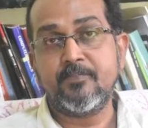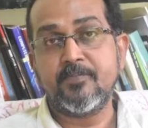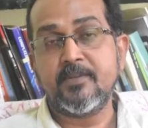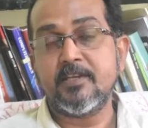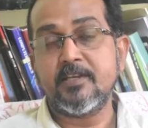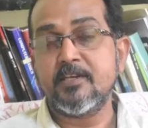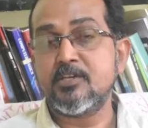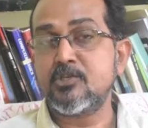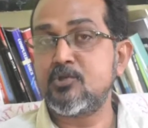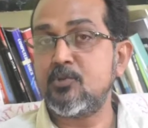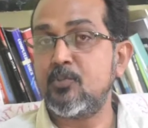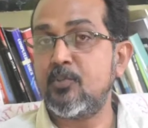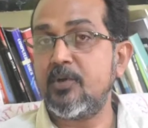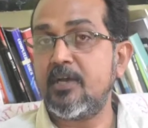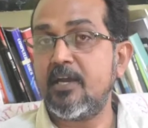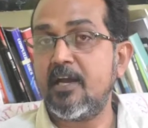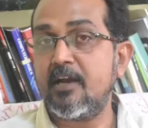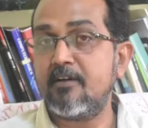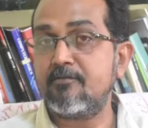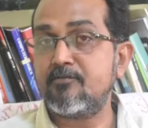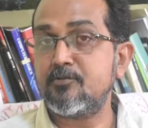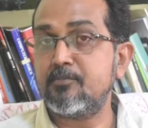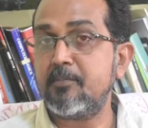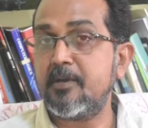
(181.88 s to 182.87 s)
So we
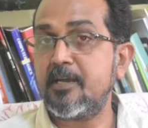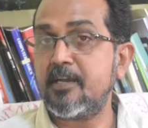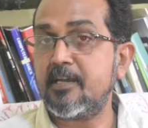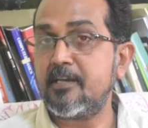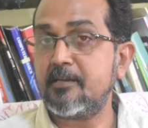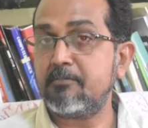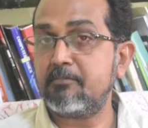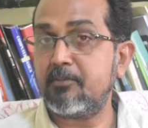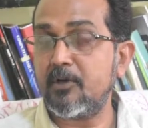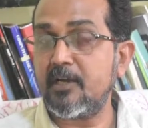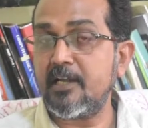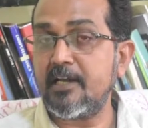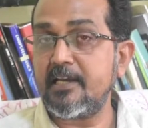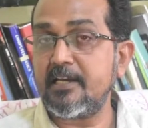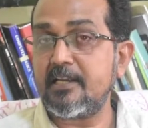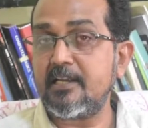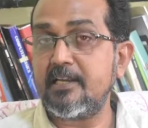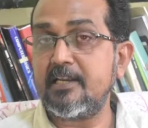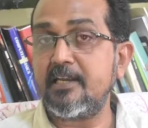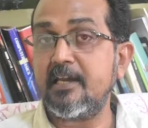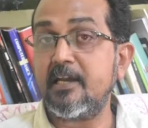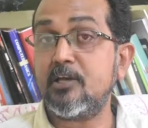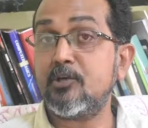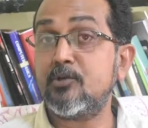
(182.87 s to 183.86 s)
have to make it
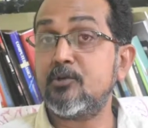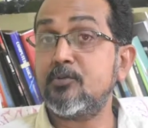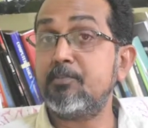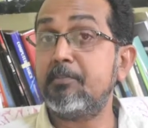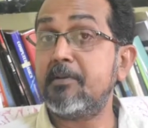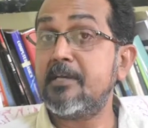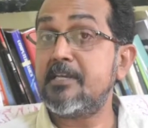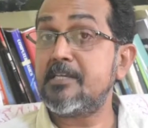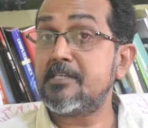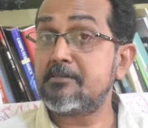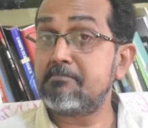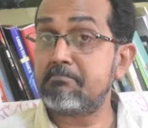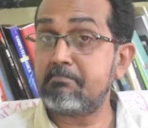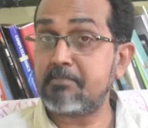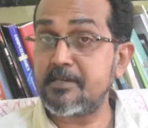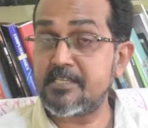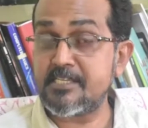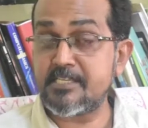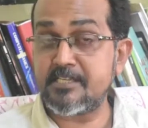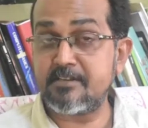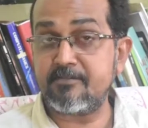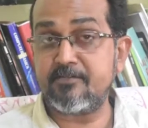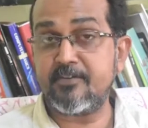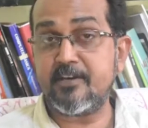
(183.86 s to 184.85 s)
politely and to be
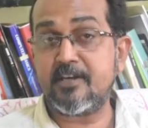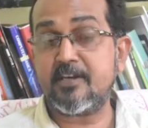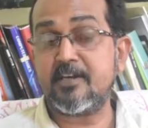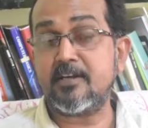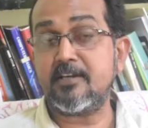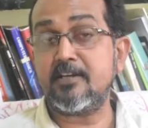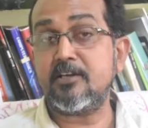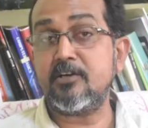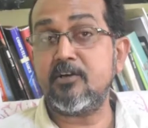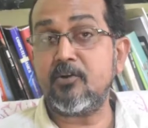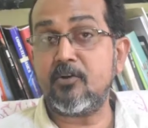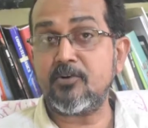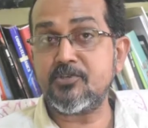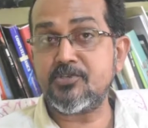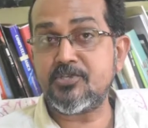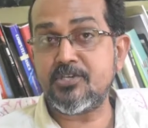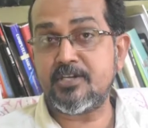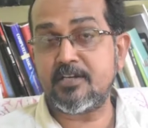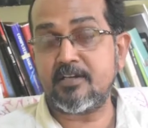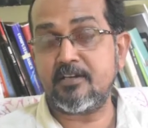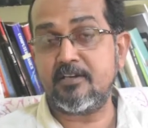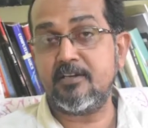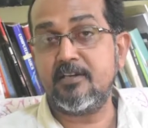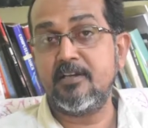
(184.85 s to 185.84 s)
specific and
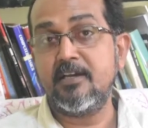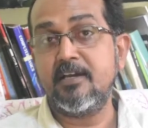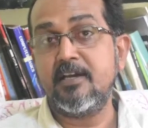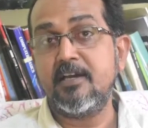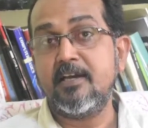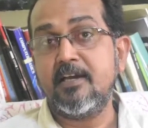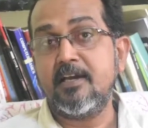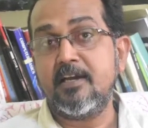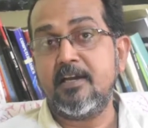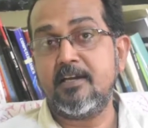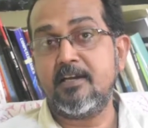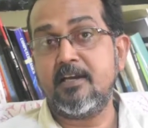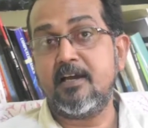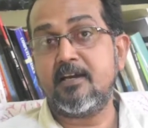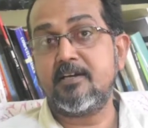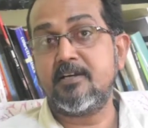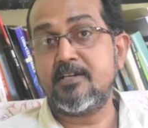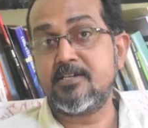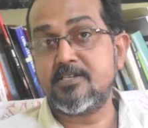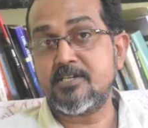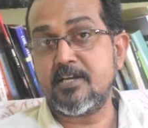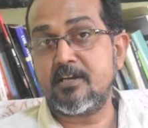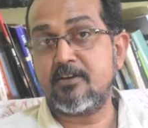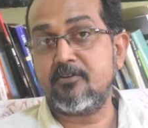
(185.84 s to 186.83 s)
logical in our
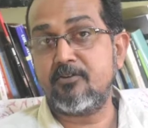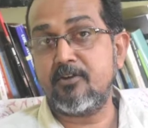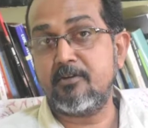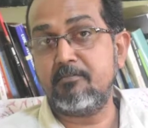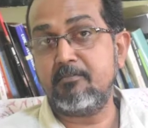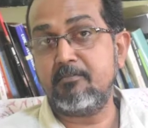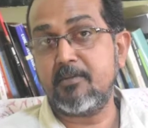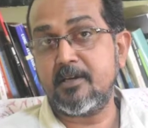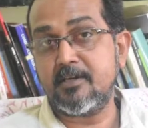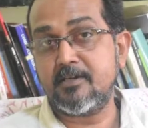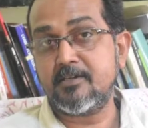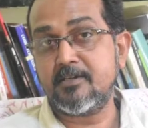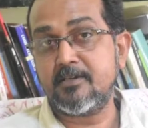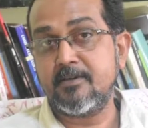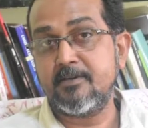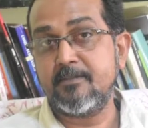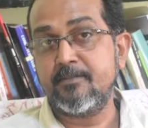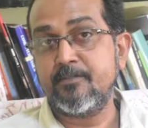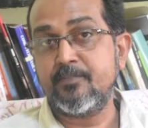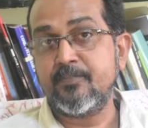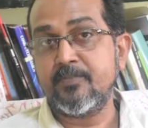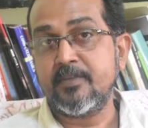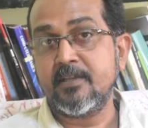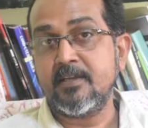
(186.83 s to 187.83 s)
disagreement.
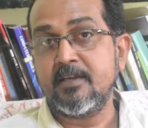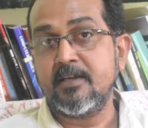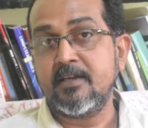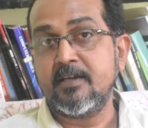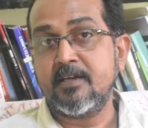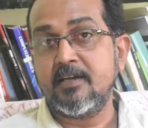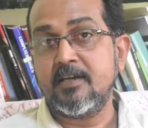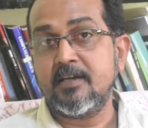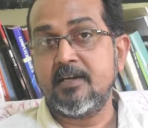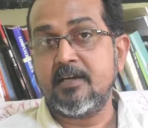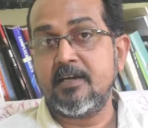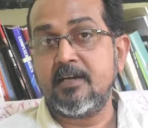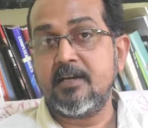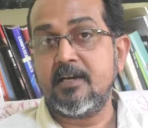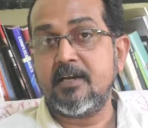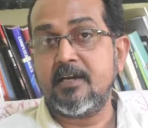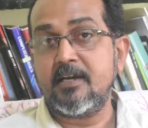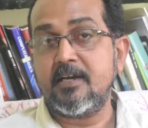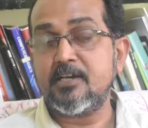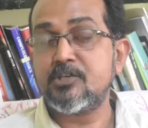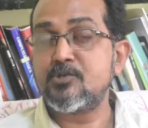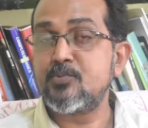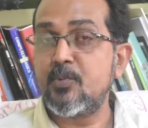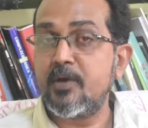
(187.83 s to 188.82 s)

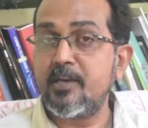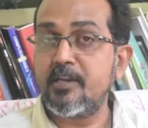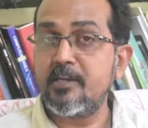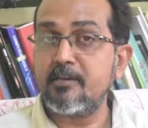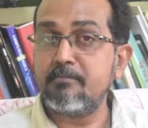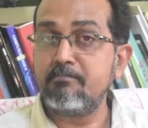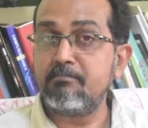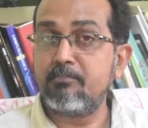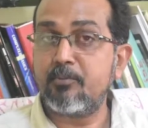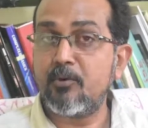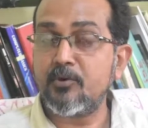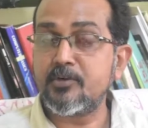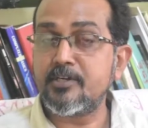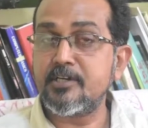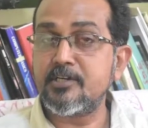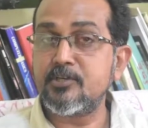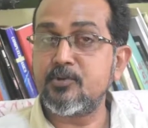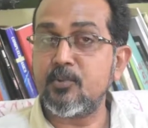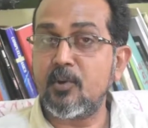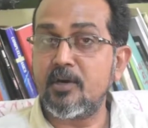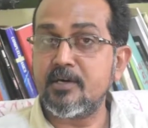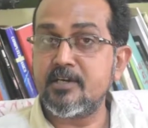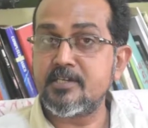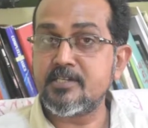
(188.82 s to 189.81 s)
It's very important
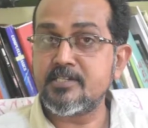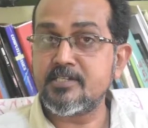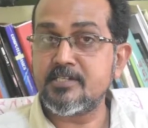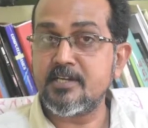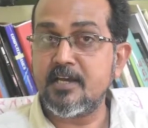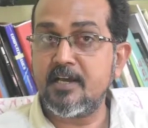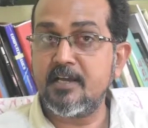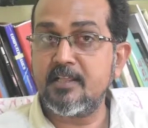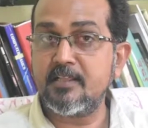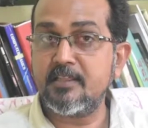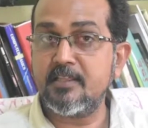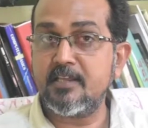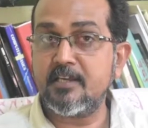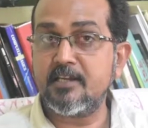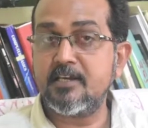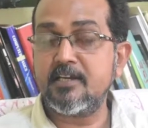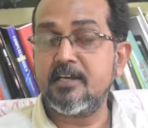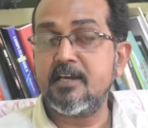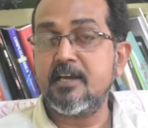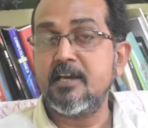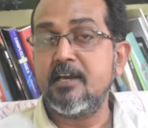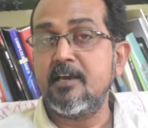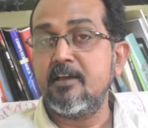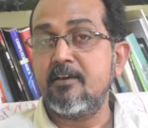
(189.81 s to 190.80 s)
to understand that
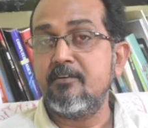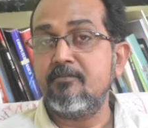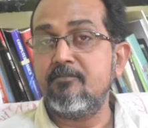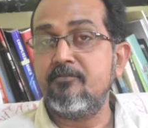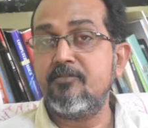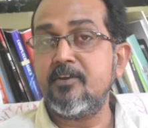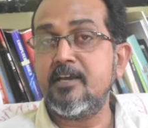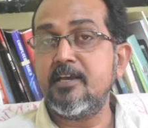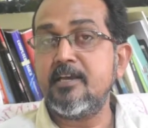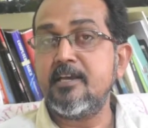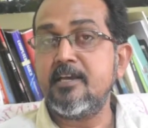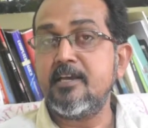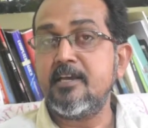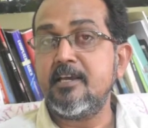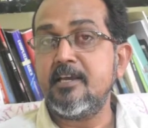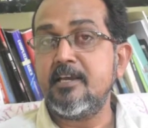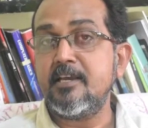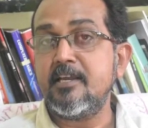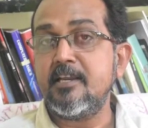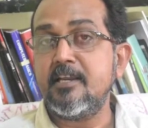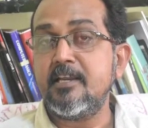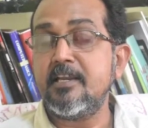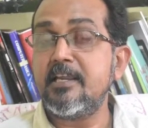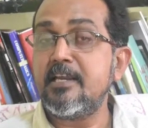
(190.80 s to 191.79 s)
we
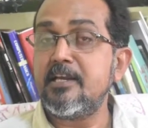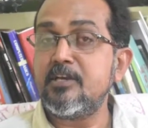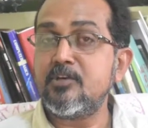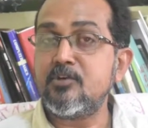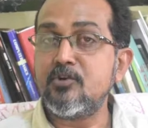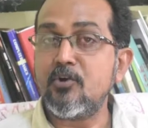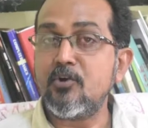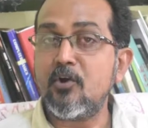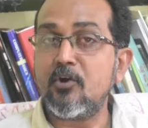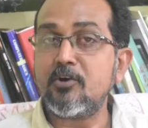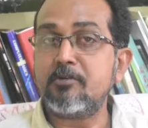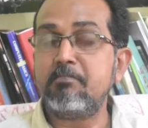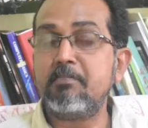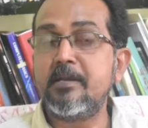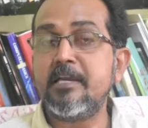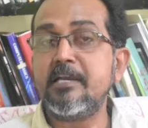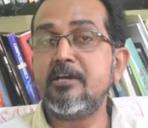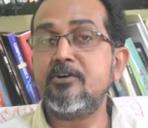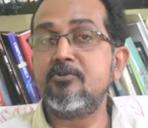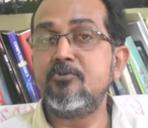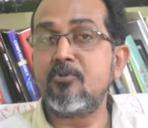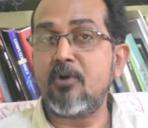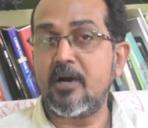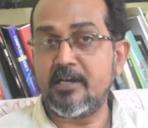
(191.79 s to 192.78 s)
need not be
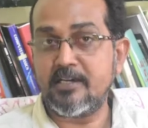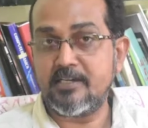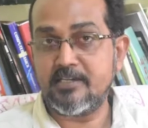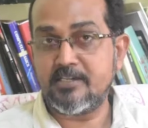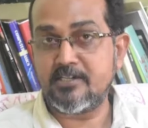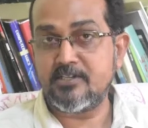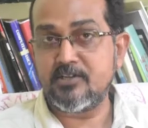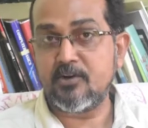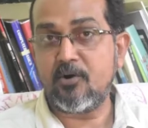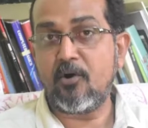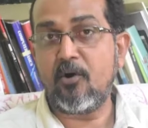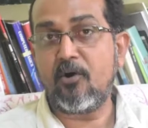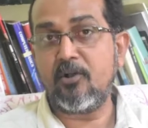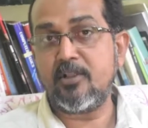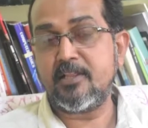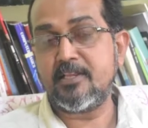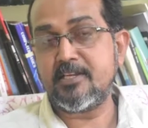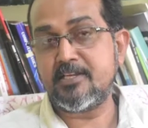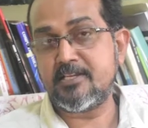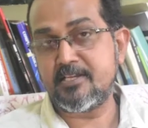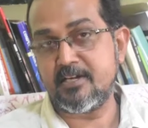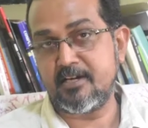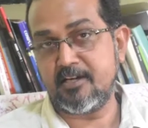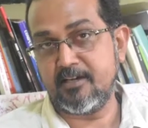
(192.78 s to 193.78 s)
right all the
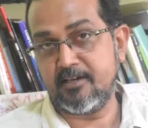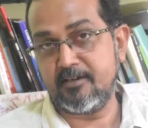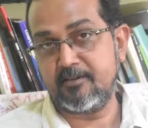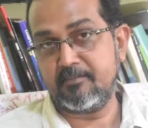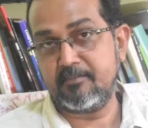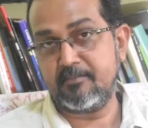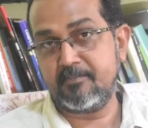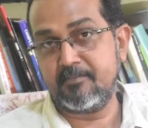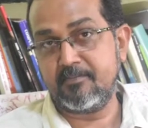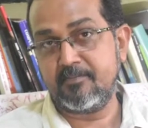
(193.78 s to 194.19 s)
time,